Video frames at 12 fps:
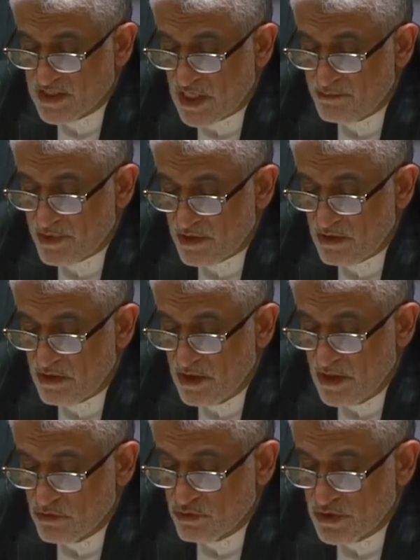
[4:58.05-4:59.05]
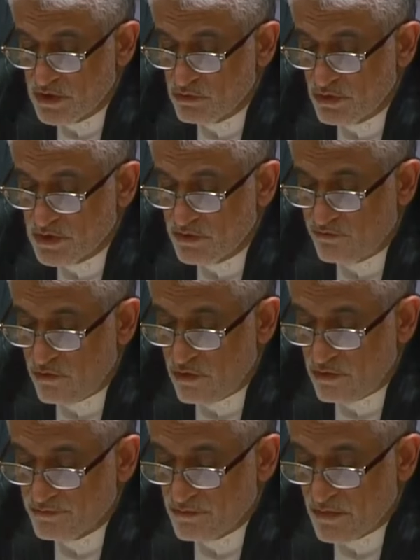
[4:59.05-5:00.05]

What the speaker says: April 2024,